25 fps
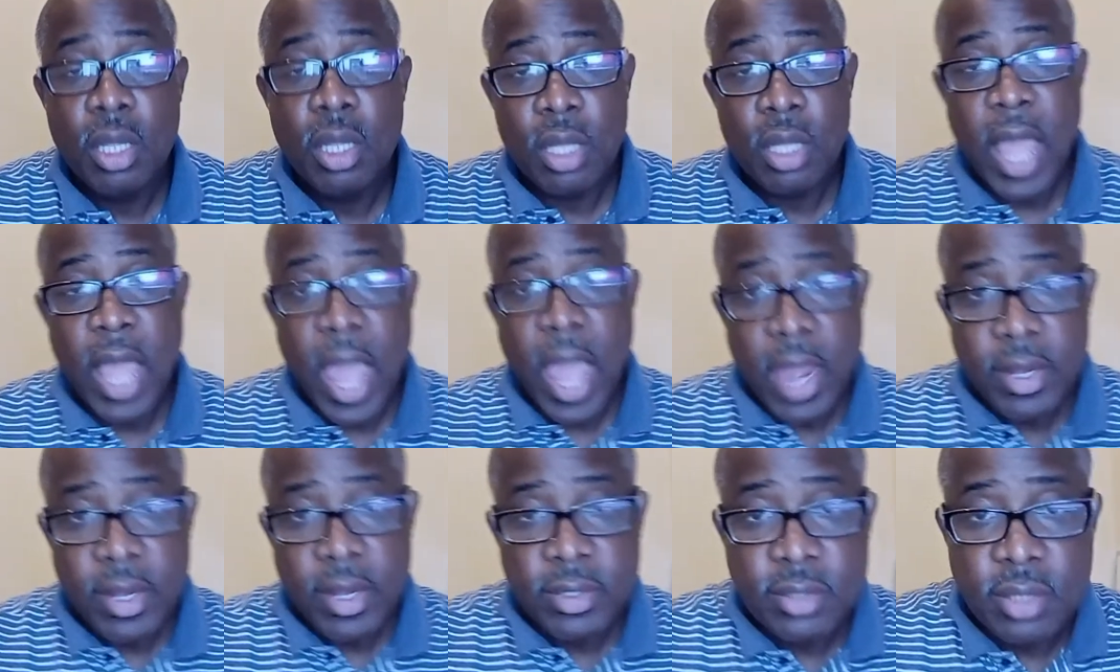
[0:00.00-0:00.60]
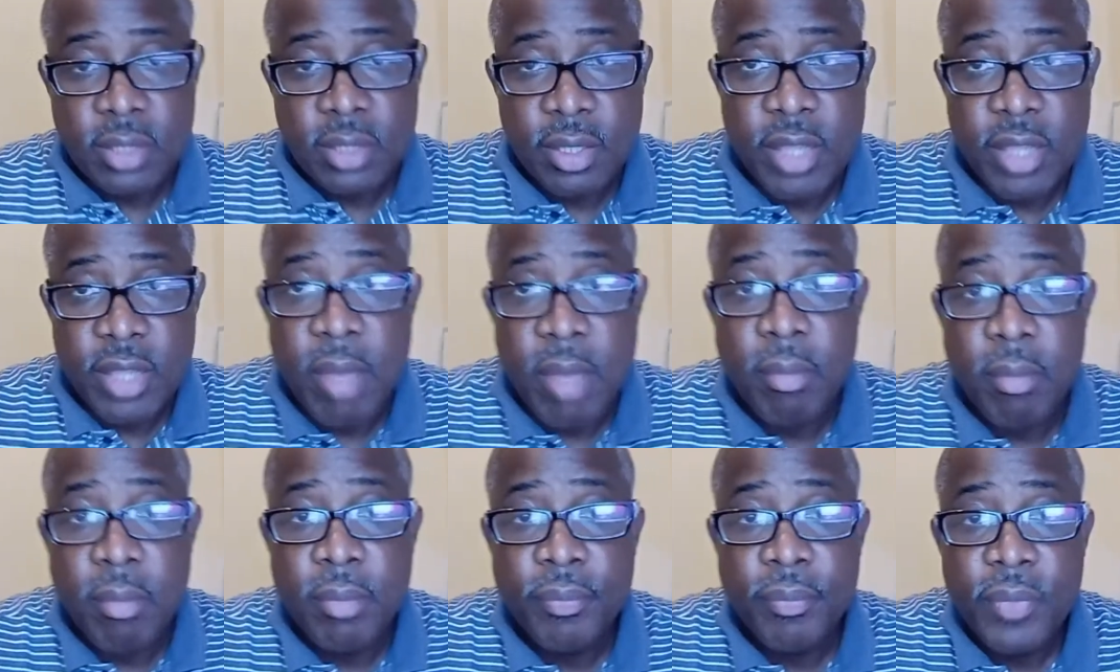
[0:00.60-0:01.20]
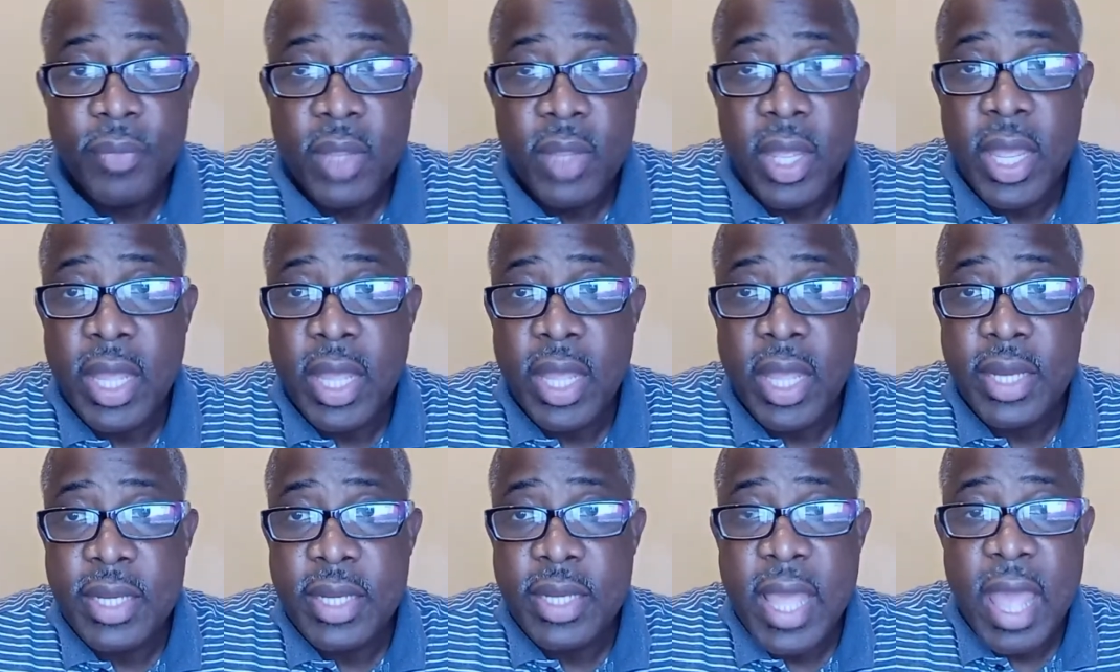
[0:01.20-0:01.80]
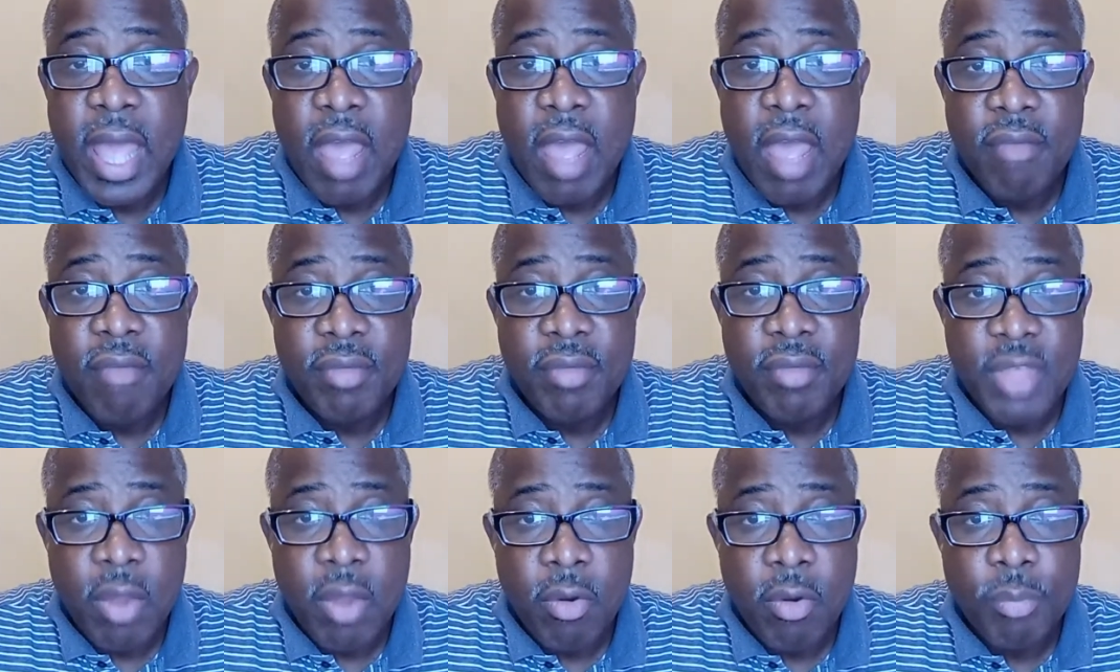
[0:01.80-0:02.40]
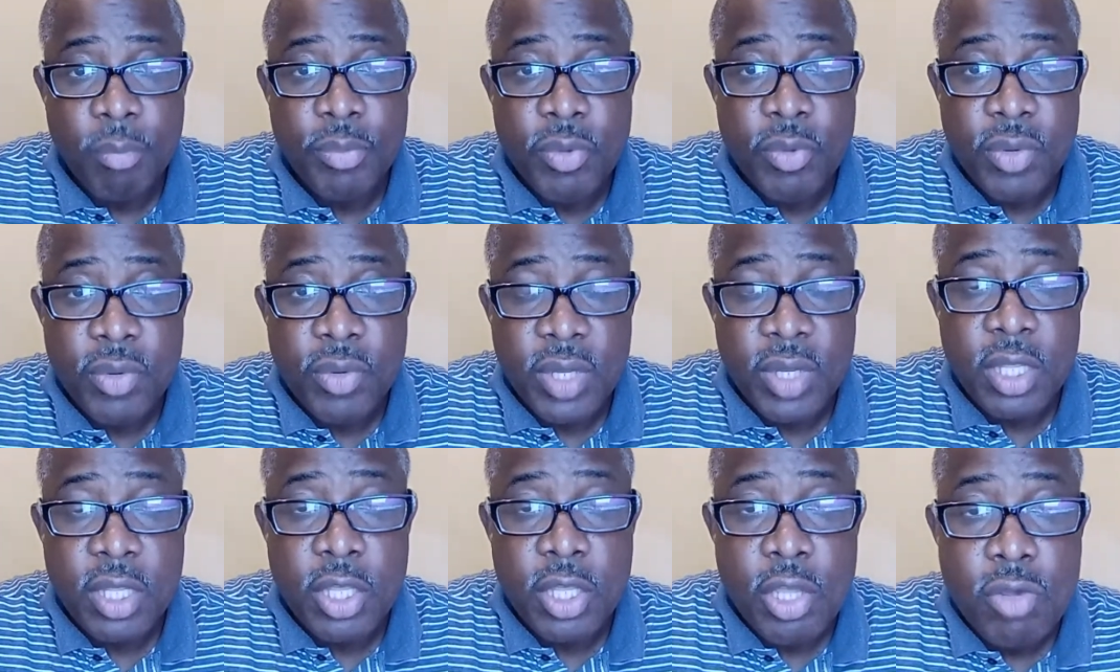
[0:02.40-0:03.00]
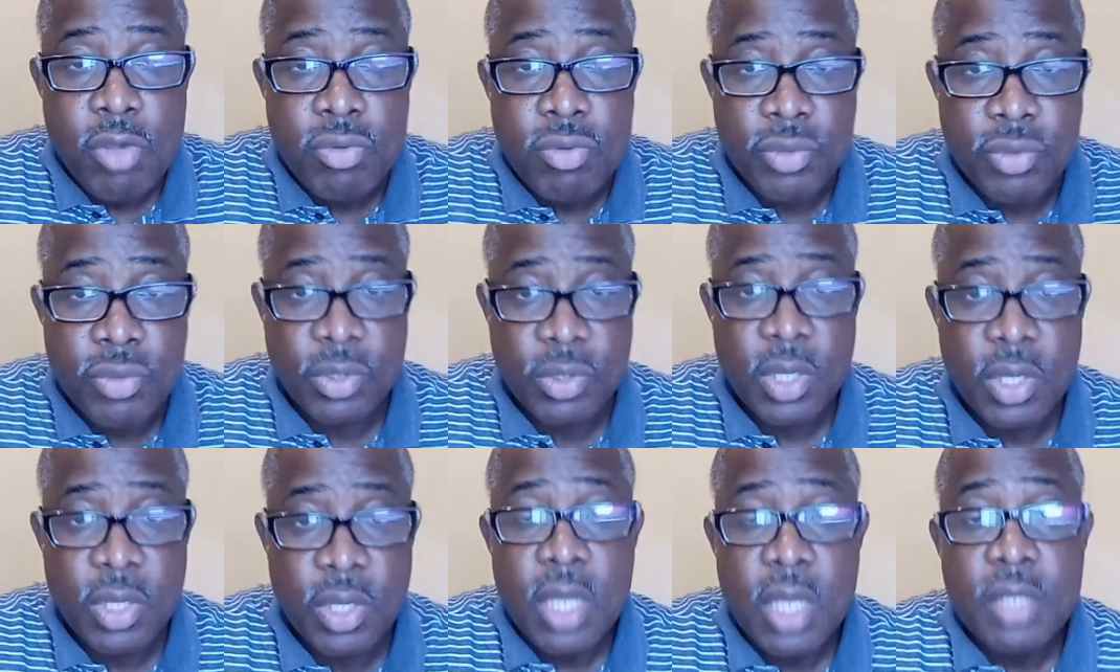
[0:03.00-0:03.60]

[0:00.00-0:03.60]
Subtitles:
added to them and they have a therapeutic use.